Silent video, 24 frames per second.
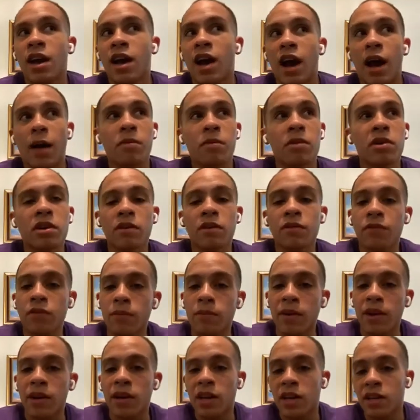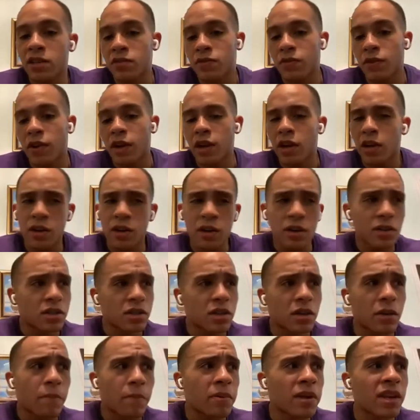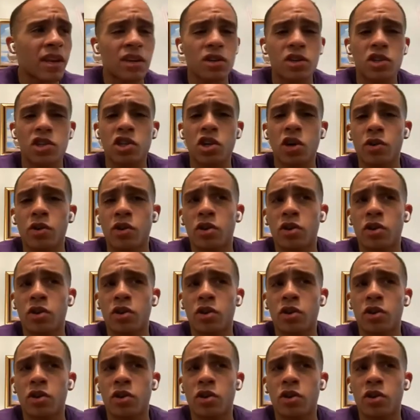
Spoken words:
I'm looking for my next fight to compete in a show.